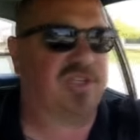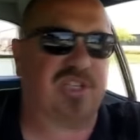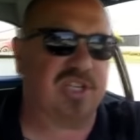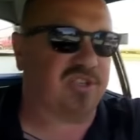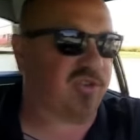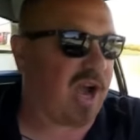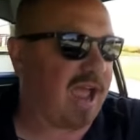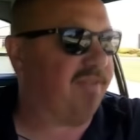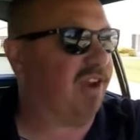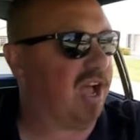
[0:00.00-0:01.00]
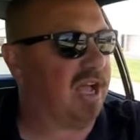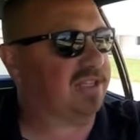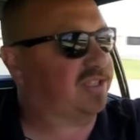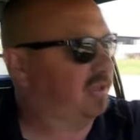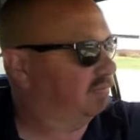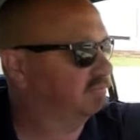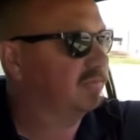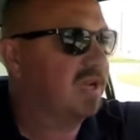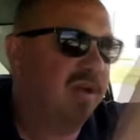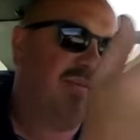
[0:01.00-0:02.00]
But she's driving awesome.
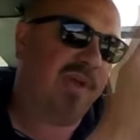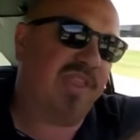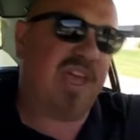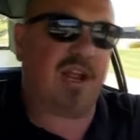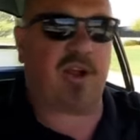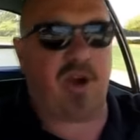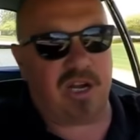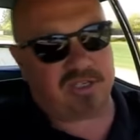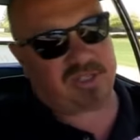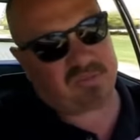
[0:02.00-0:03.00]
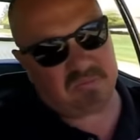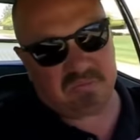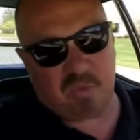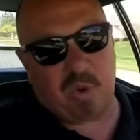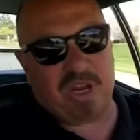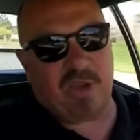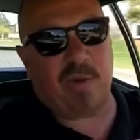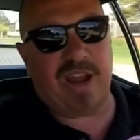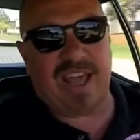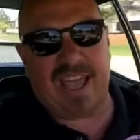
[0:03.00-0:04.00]
But then, of course, when you
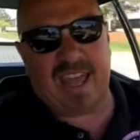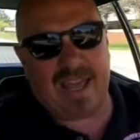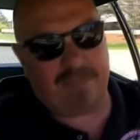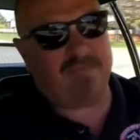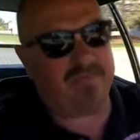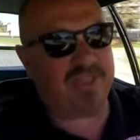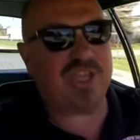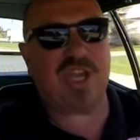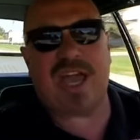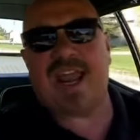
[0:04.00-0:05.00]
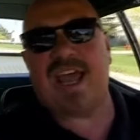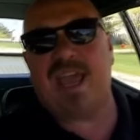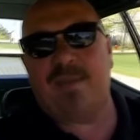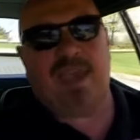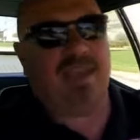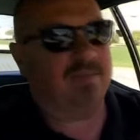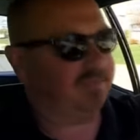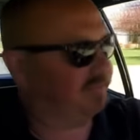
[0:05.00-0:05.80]
want to hit it, you got a Hemi.